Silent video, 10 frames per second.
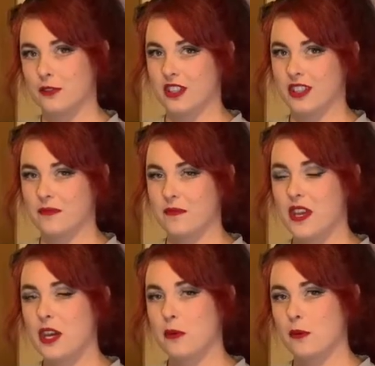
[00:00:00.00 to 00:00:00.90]
in it,
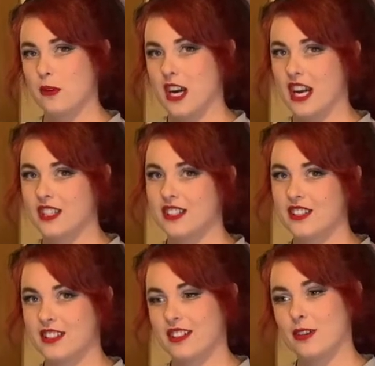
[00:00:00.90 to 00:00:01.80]

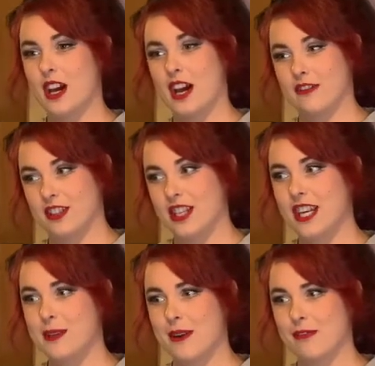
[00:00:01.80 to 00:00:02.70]
whereas after
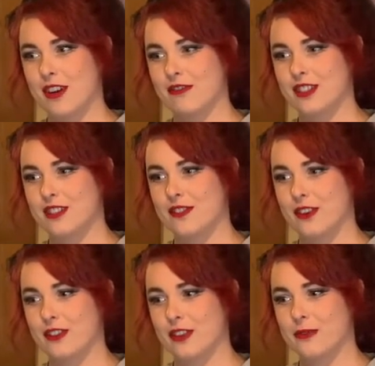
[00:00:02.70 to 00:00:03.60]
checking my reference
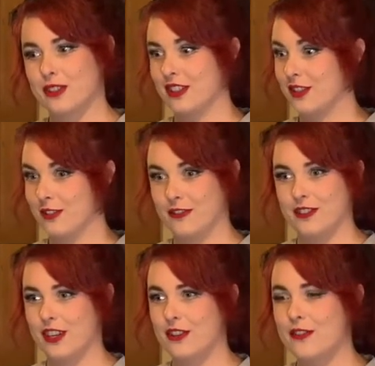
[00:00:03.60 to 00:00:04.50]
photo, which I should have
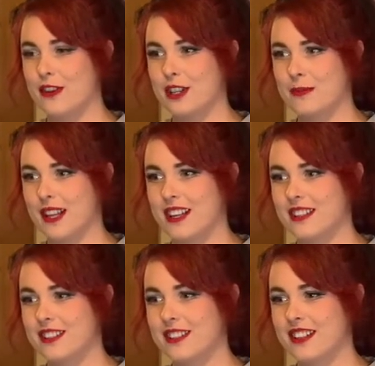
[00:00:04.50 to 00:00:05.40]
done in the first
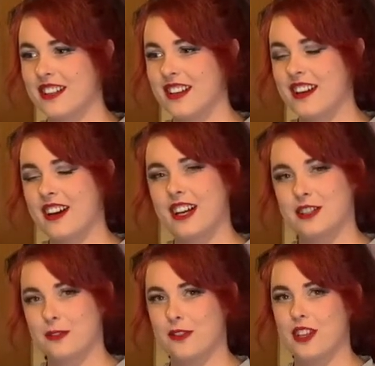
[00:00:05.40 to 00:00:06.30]
place, I
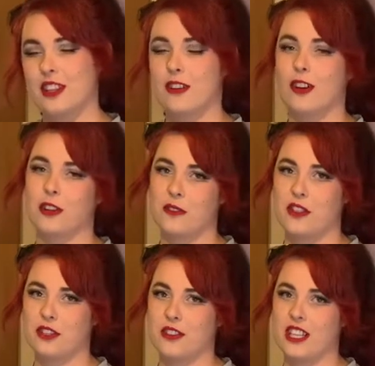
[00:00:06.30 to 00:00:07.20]
saw that the collar on the
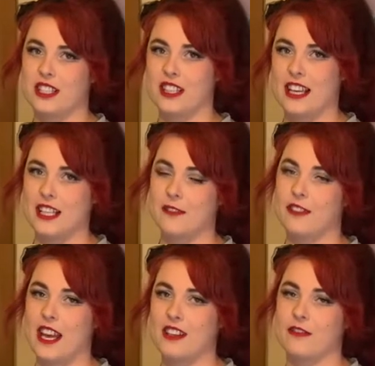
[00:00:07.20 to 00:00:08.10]
dress lays
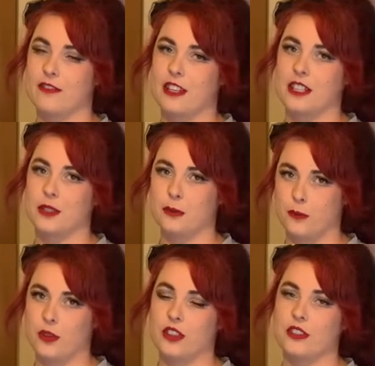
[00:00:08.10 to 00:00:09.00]
flat and flush
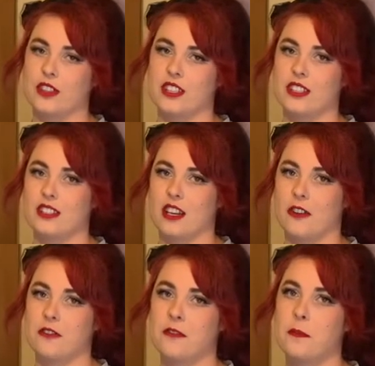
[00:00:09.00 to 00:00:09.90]
with the dress
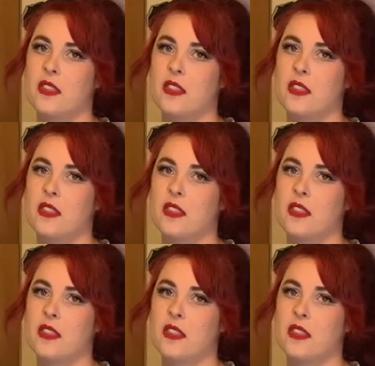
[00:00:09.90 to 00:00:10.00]
itself.